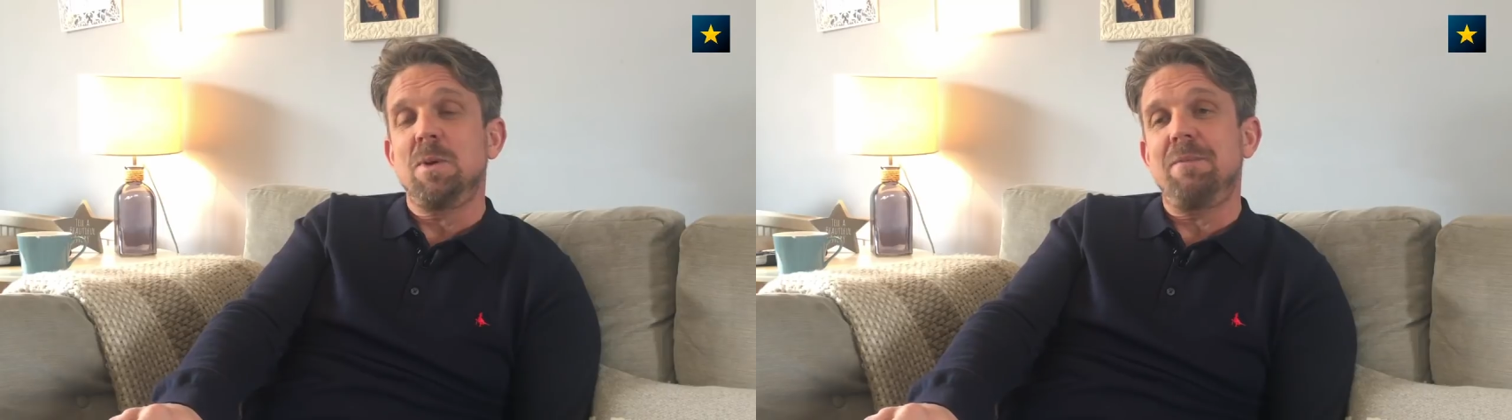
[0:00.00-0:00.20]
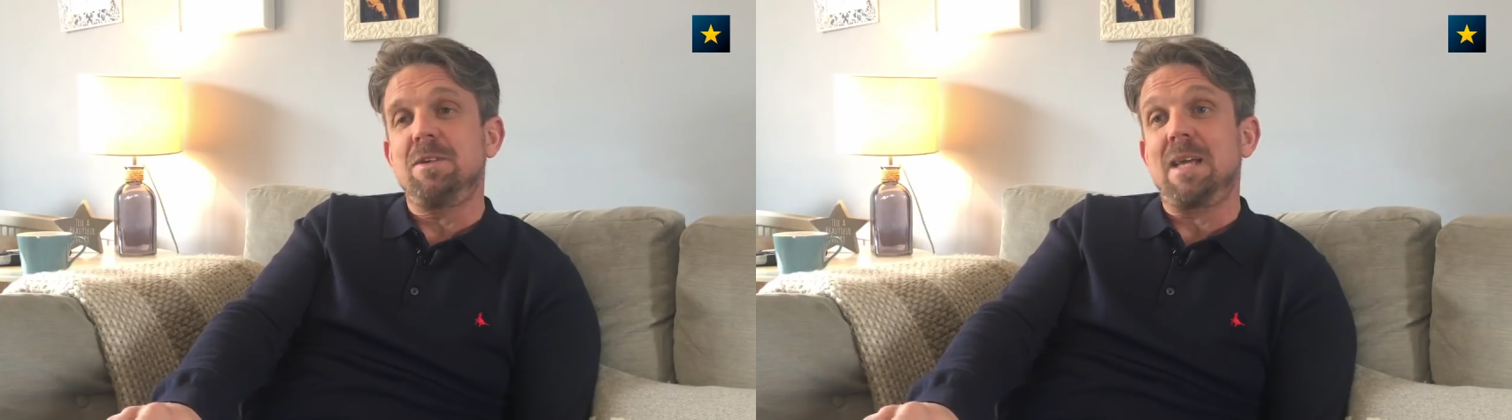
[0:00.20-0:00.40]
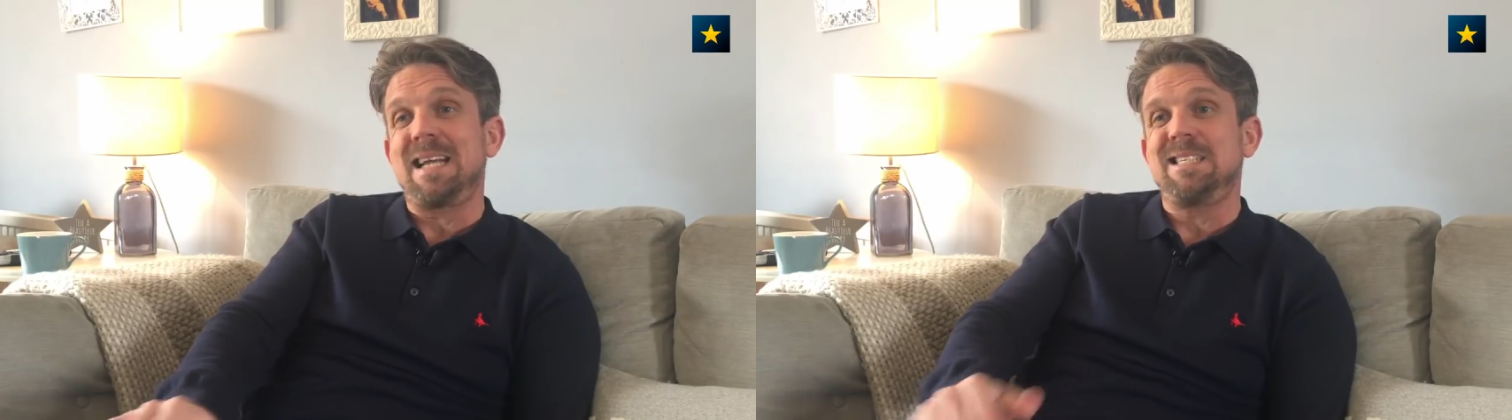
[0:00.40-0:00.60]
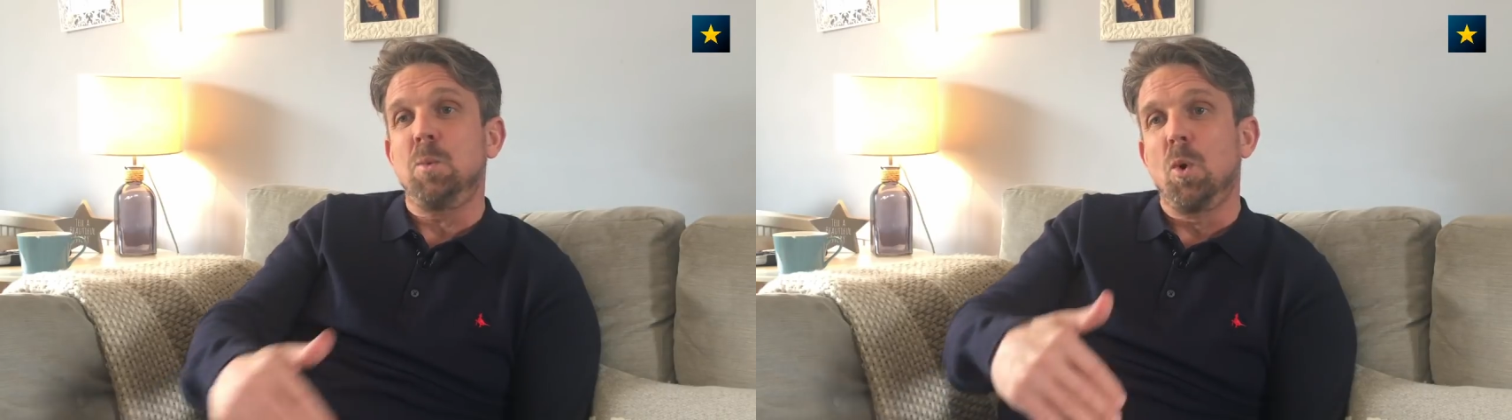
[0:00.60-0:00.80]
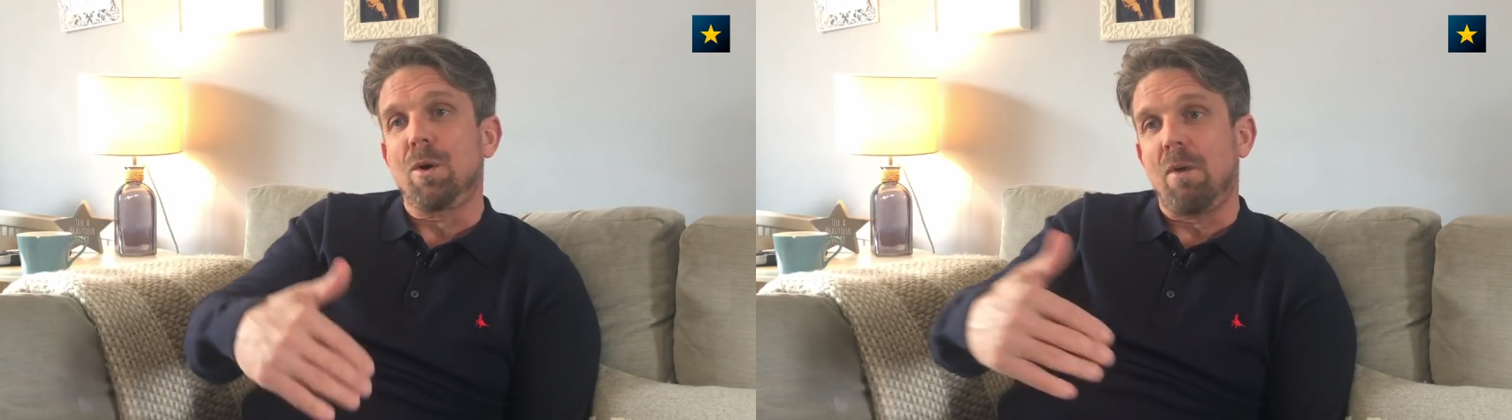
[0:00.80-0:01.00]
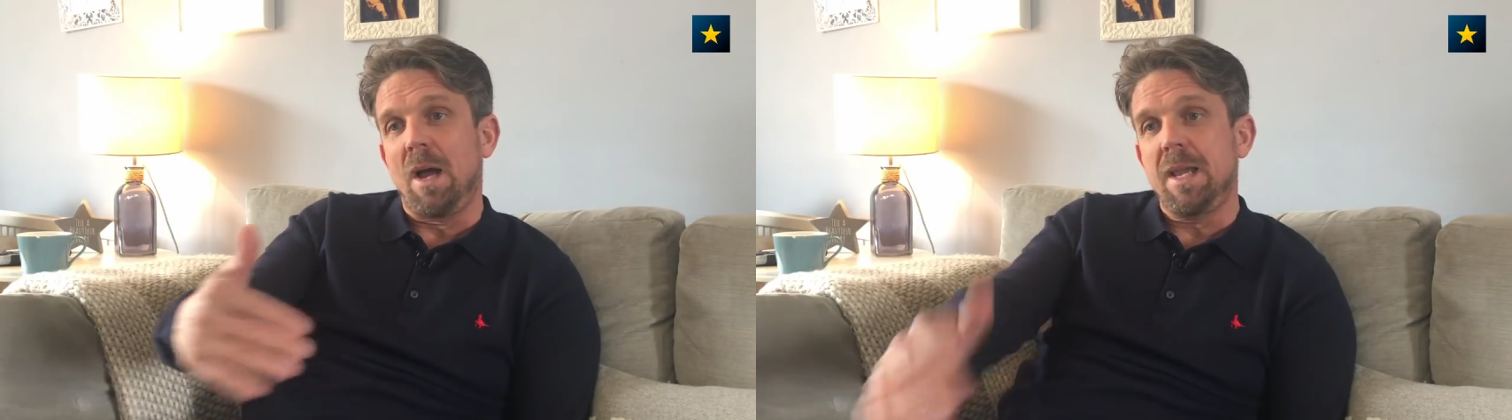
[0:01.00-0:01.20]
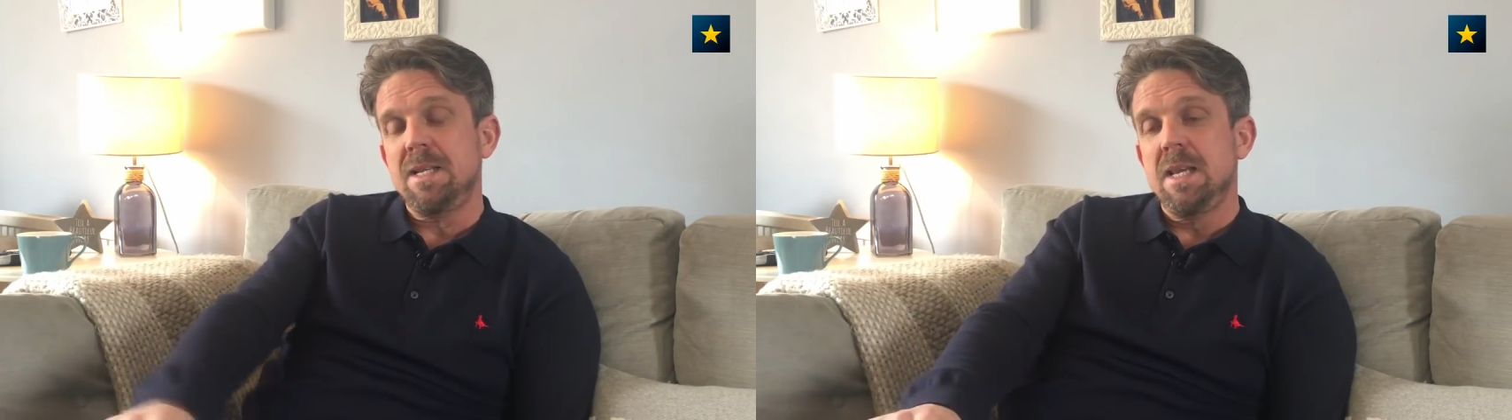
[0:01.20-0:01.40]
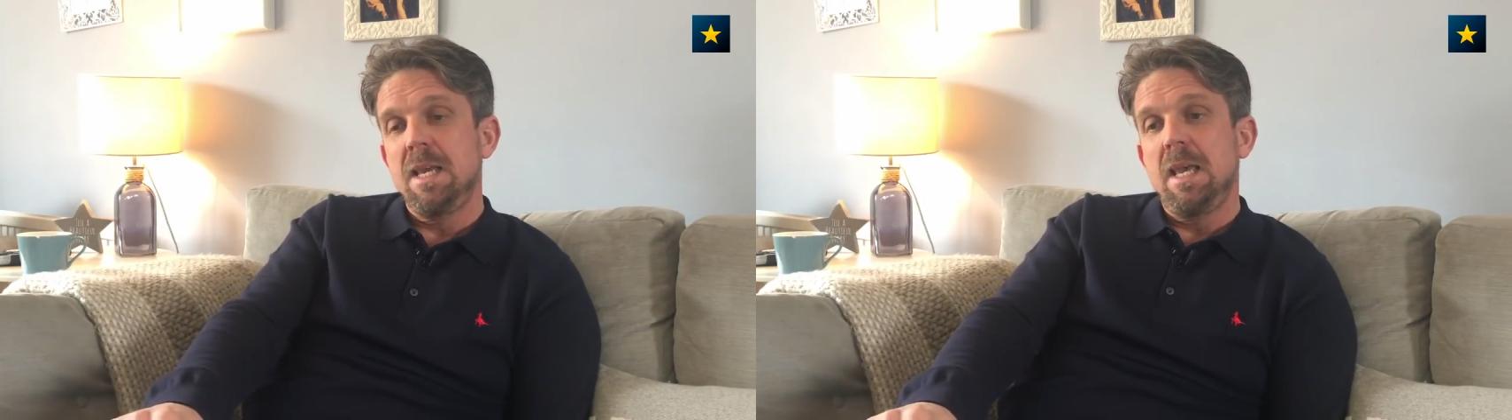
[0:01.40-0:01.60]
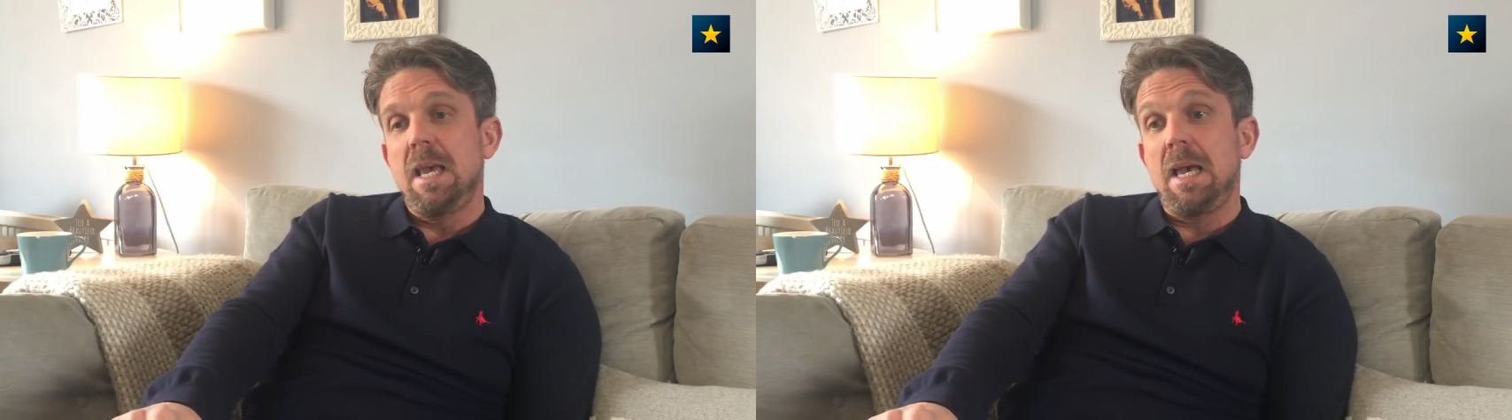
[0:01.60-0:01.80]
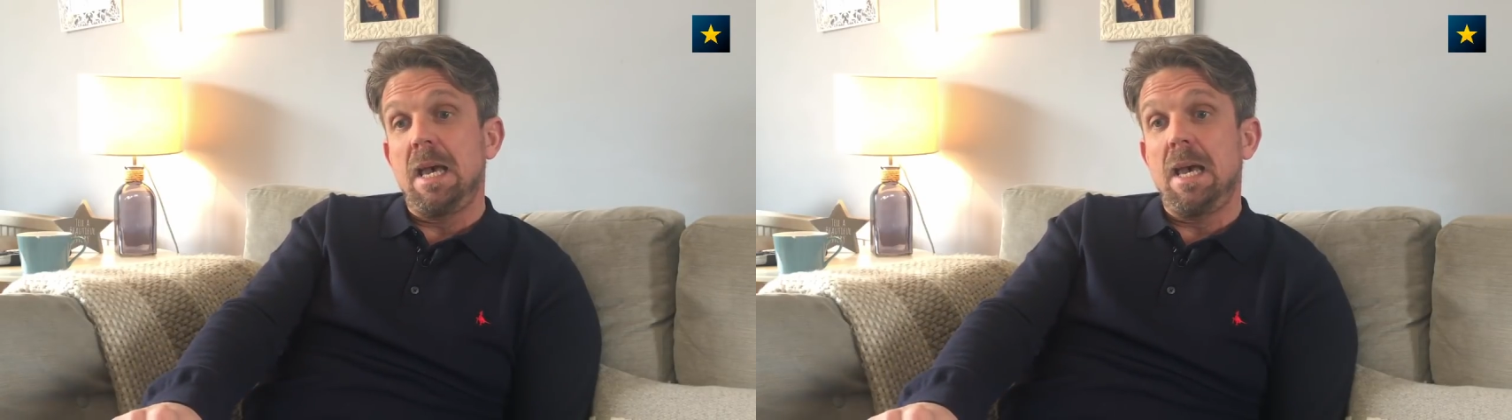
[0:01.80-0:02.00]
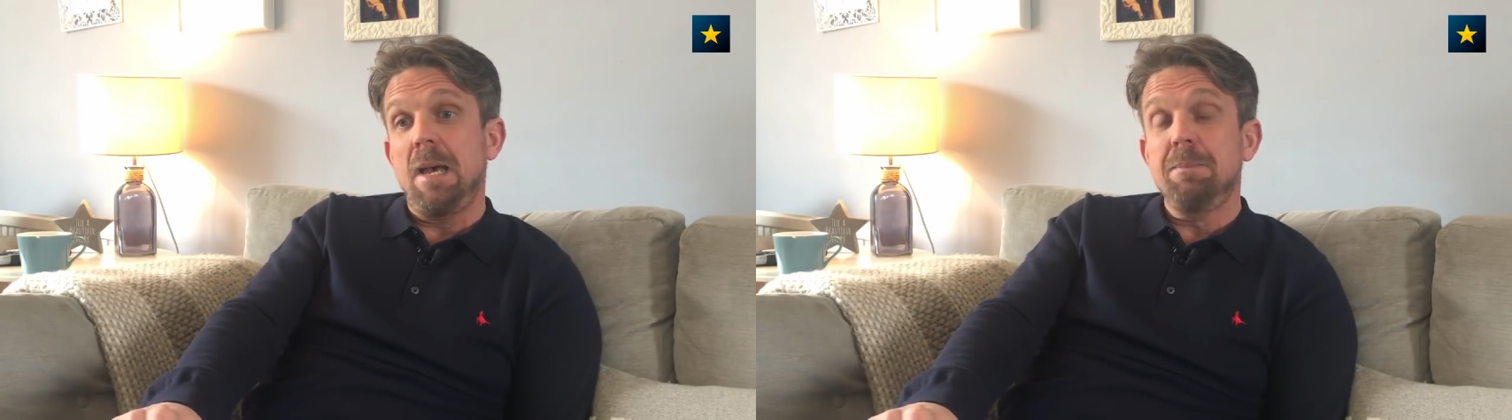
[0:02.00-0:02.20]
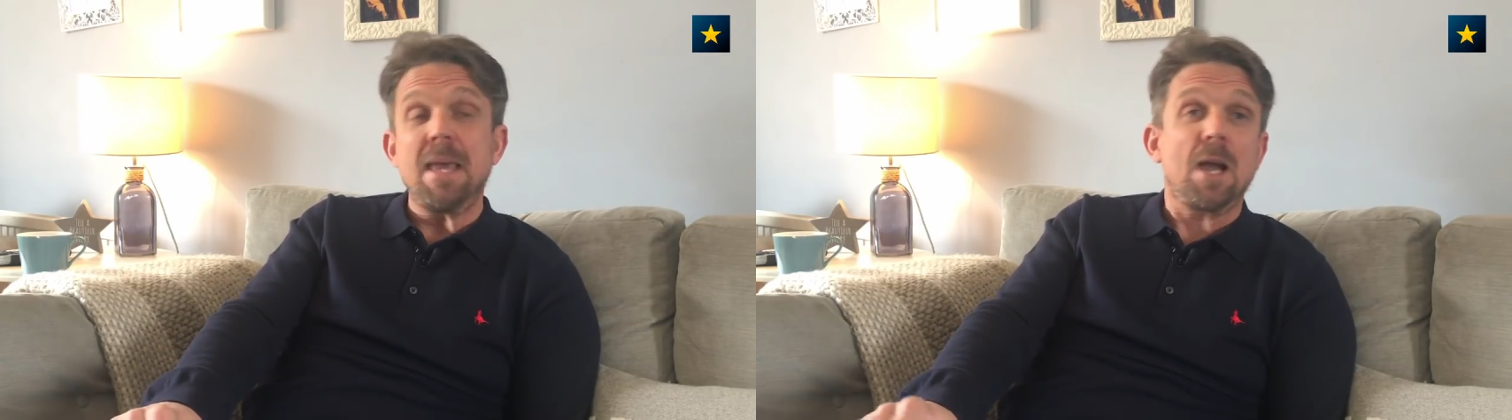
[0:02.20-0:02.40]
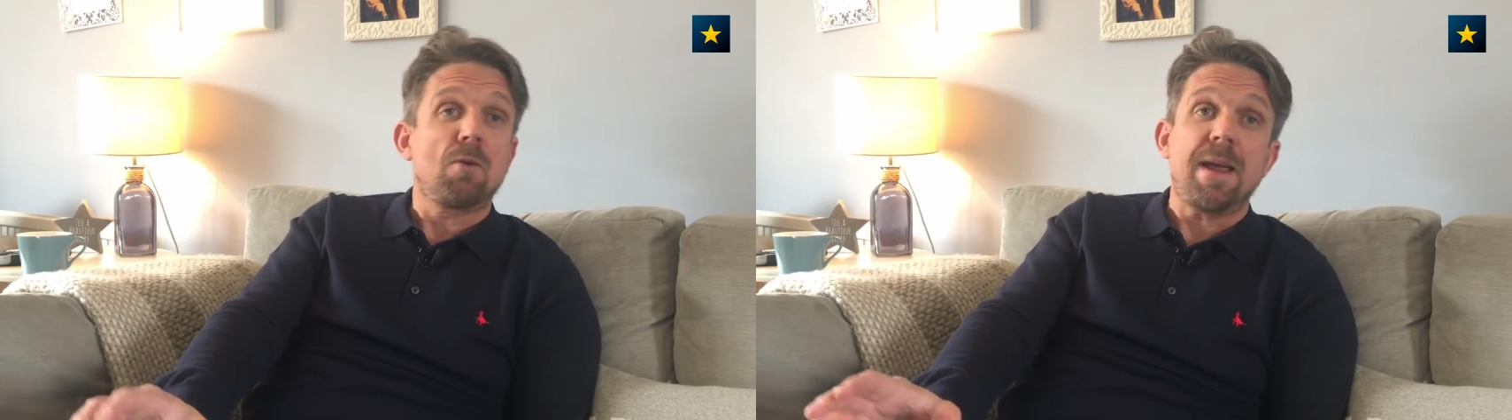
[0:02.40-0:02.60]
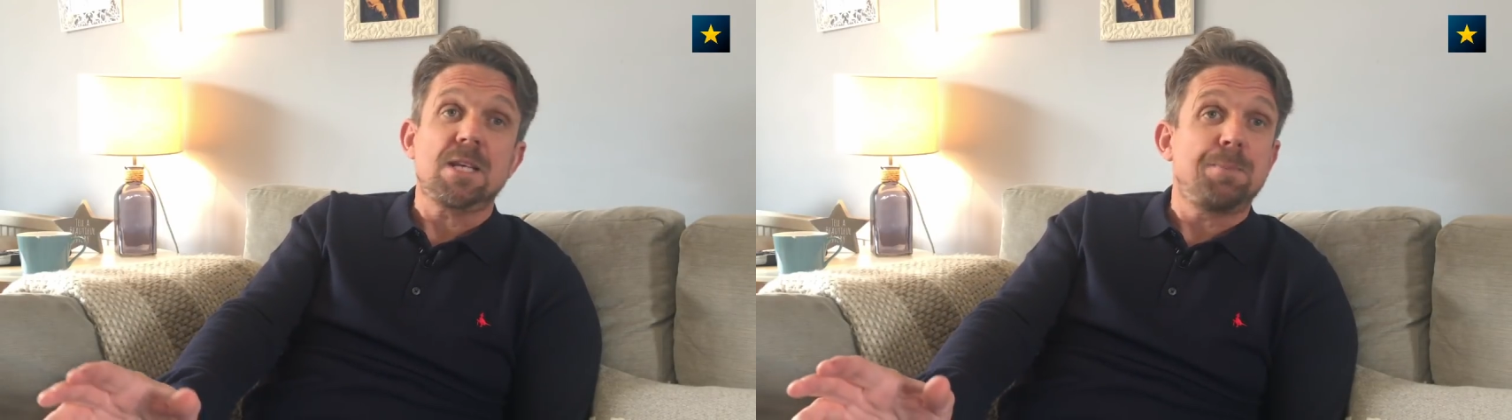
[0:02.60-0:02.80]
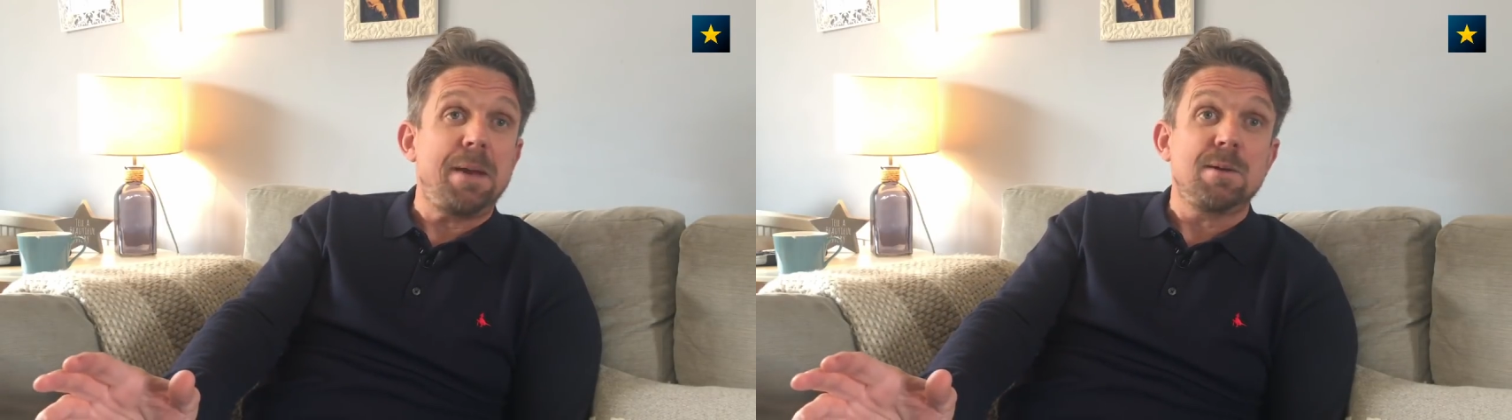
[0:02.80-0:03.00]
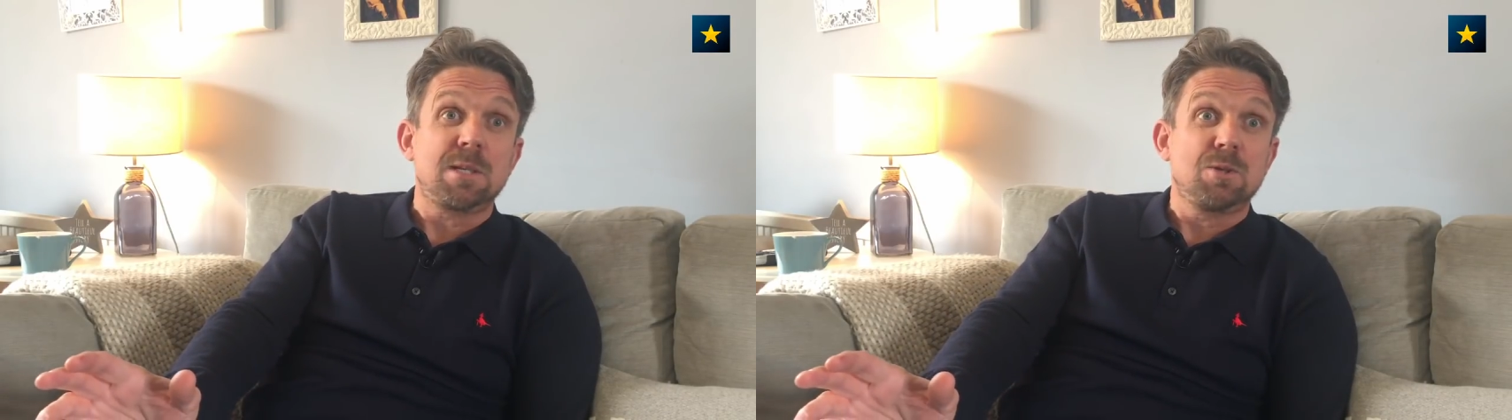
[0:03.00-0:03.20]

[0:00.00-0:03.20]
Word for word: heavy to actually work ride. Um, yeah, great experience.